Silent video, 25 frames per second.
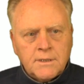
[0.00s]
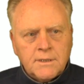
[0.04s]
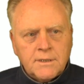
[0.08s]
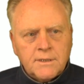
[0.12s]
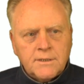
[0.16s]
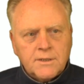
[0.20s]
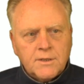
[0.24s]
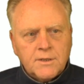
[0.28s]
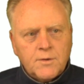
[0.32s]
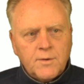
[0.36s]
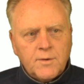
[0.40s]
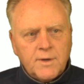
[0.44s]

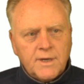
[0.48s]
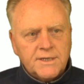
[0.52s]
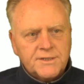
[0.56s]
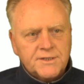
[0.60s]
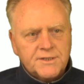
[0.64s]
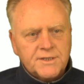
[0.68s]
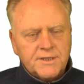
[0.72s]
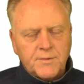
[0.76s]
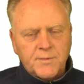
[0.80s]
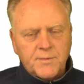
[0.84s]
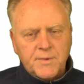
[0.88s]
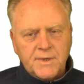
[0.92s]
The
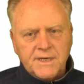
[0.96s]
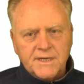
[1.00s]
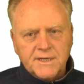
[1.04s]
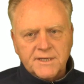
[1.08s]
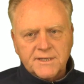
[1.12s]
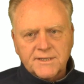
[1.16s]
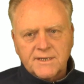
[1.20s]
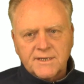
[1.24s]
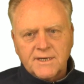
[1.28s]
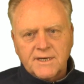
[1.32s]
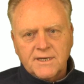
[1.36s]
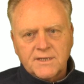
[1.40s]
question we
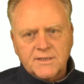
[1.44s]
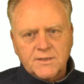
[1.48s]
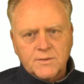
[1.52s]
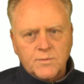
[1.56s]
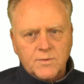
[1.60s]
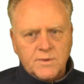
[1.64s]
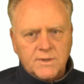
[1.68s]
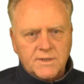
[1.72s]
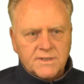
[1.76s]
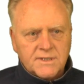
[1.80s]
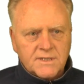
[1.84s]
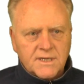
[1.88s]
discussed
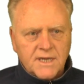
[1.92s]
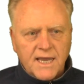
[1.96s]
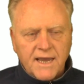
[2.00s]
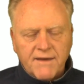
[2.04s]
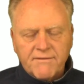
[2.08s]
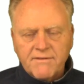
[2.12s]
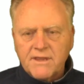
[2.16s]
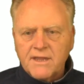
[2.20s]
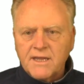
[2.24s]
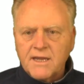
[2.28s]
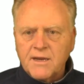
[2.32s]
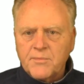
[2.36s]
was
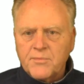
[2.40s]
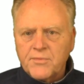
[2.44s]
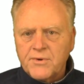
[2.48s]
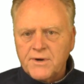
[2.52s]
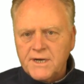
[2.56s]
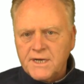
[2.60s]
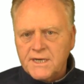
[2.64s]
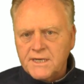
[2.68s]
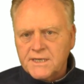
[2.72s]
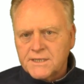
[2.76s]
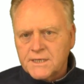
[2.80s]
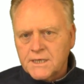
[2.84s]
everything
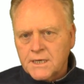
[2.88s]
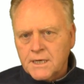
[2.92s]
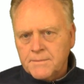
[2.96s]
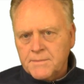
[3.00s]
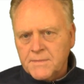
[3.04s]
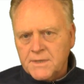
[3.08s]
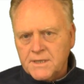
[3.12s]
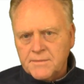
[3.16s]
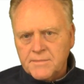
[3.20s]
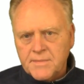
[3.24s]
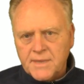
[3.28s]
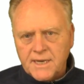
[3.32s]

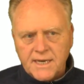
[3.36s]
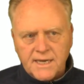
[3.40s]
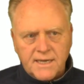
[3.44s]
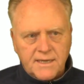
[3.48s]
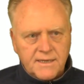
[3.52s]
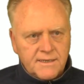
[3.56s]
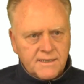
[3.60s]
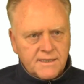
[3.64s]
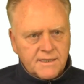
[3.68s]
predetermined by